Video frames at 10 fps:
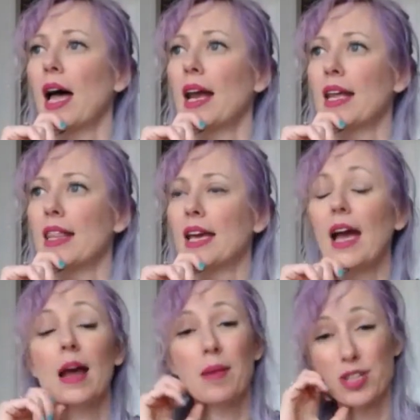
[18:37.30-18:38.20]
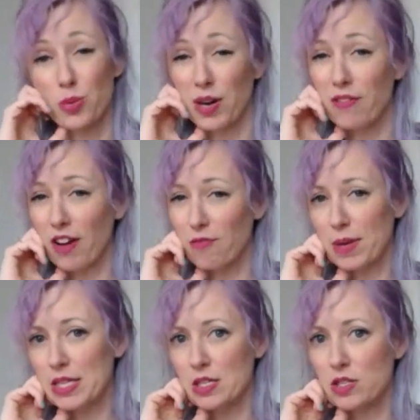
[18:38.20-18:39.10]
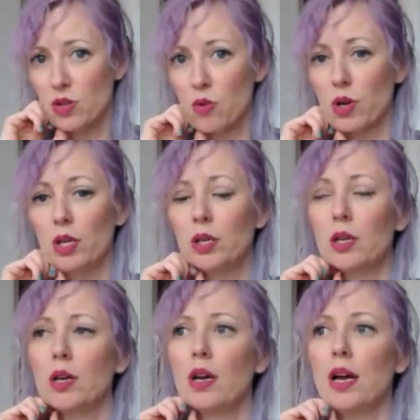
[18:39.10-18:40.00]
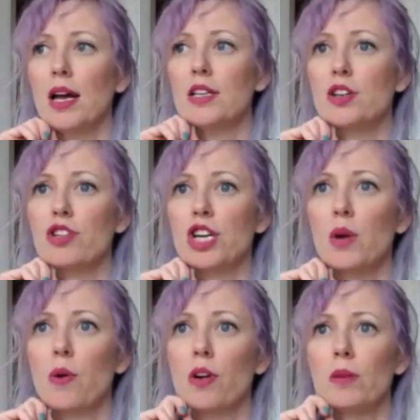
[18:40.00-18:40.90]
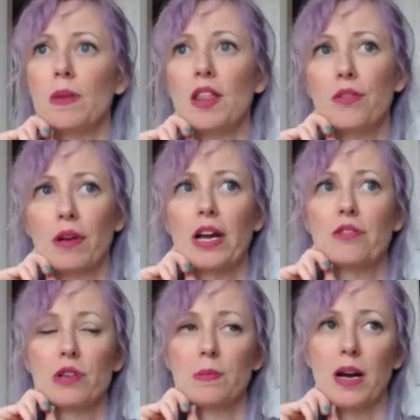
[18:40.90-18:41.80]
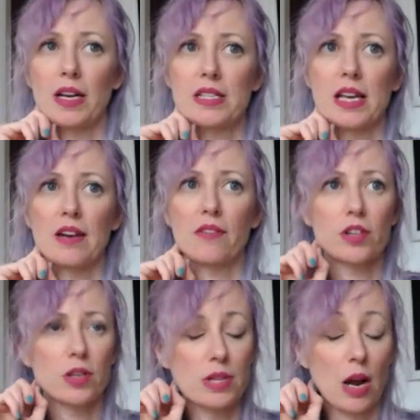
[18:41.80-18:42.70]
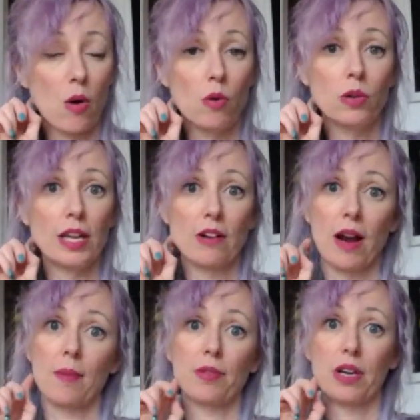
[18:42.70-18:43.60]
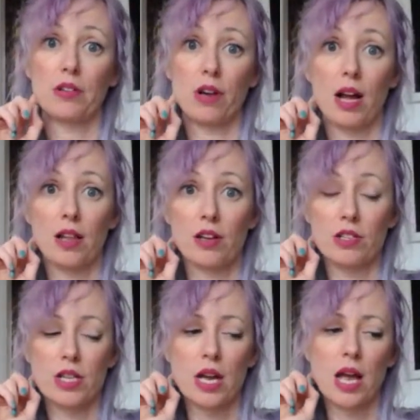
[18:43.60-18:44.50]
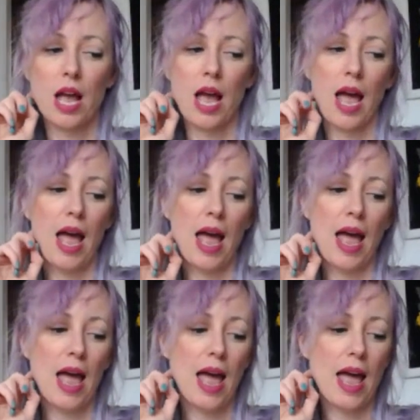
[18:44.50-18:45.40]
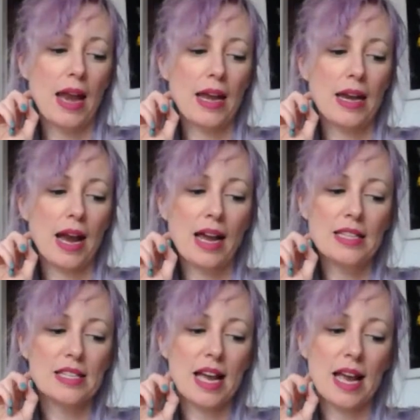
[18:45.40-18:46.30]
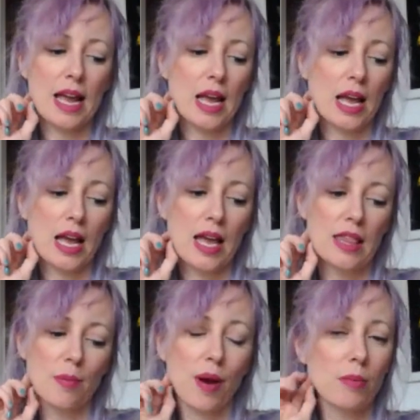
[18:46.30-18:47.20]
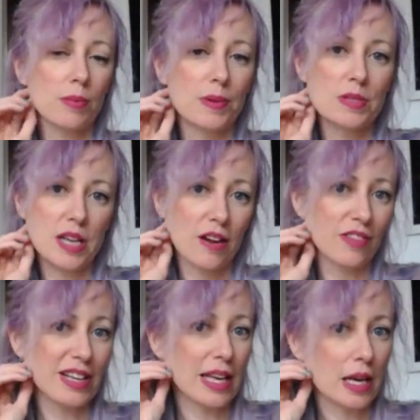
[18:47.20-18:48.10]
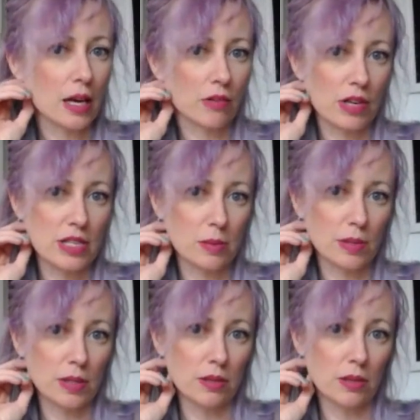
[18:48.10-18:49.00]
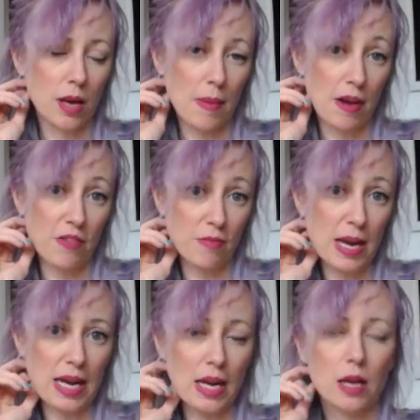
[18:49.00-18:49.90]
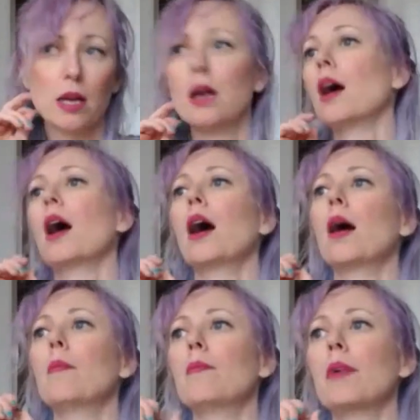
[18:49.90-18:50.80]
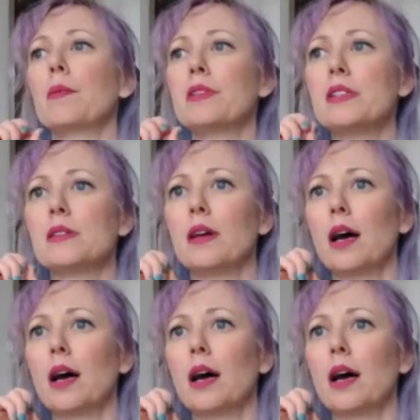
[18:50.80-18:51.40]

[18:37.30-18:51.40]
and I think I had about 25 pieces total. And so she quoted me $300. And at first I was like, holy crap, $300. And in hindsight, that probably was not really an unreasonable amount of money. It was